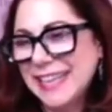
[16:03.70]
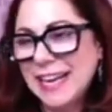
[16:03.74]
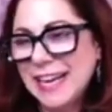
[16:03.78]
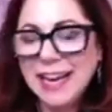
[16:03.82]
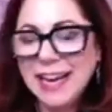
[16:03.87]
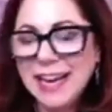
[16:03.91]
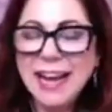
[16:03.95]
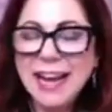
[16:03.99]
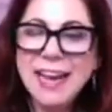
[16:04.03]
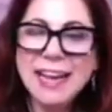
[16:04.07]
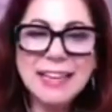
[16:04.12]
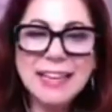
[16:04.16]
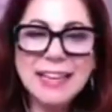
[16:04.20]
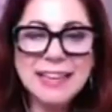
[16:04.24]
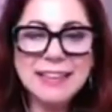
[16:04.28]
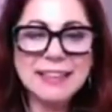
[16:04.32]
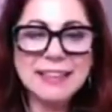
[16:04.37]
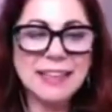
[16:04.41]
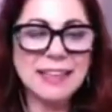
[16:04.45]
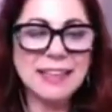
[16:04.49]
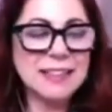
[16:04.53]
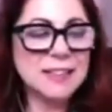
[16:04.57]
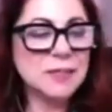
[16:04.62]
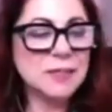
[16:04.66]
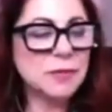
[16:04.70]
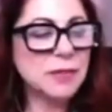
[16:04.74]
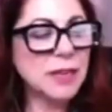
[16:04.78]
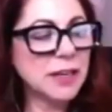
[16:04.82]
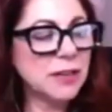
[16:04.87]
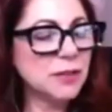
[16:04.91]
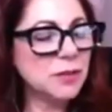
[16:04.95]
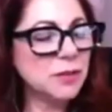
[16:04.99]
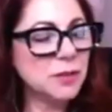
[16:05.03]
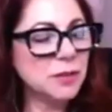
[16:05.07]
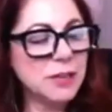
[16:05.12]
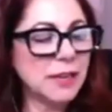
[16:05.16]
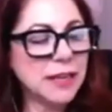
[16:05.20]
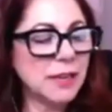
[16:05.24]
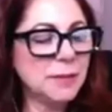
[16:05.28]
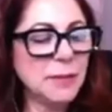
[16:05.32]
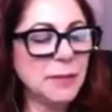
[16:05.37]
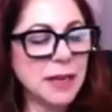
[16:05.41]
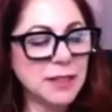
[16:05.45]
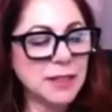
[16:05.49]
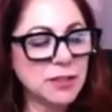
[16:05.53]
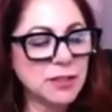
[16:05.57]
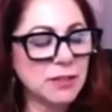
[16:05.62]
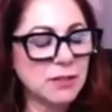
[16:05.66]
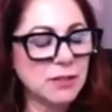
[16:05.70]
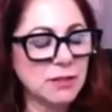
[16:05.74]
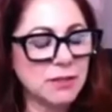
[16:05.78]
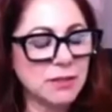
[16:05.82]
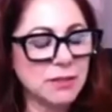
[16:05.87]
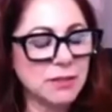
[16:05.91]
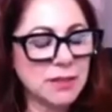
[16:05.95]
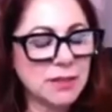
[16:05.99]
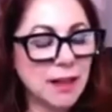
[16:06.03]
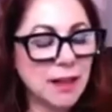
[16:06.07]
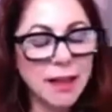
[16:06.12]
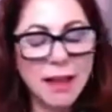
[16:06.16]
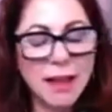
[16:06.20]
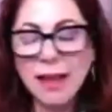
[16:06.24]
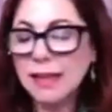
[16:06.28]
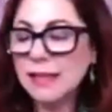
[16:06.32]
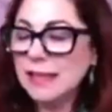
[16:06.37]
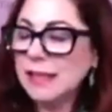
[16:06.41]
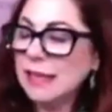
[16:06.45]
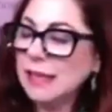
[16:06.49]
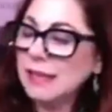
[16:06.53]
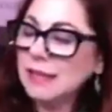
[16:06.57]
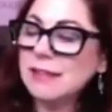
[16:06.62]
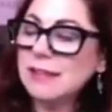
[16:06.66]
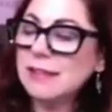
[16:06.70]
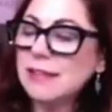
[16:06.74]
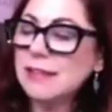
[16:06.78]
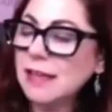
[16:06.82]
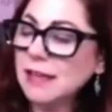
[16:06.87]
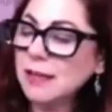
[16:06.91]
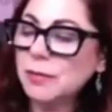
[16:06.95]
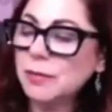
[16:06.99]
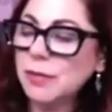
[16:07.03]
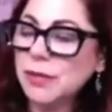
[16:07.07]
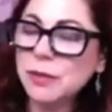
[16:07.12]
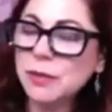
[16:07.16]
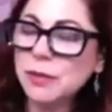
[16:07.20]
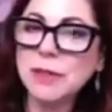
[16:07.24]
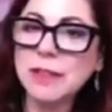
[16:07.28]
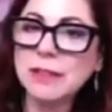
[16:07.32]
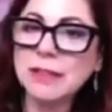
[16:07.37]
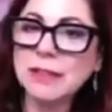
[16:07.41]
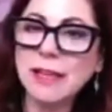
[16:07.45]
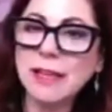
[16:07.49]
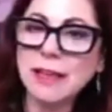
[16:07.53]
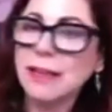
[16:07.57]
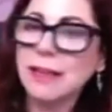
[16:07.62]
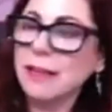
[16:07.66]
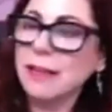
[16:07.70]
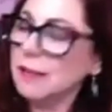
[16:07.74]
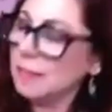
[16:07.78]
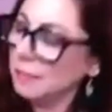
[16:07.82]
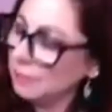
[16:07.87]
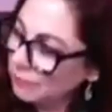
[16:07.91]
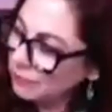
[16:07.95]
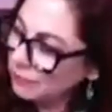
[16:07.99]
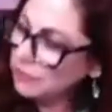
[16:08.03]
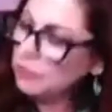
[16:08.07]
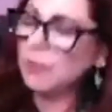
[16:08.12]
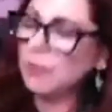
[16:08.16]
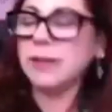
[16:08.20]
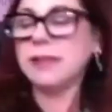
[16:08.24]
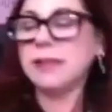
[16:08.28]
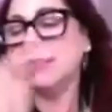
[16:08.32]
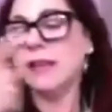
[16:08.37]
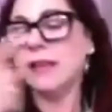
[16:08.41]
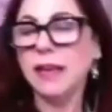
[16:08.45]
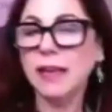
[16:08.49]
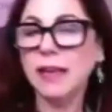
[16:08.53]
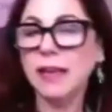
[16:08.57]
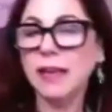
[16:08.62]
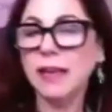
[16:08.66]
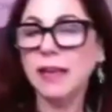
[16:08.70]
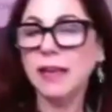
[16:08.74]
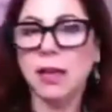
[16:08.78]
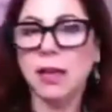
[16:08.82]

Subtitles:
I like that. It's what I do when I buy shoes. I can't decide which ones I like, so I take them off.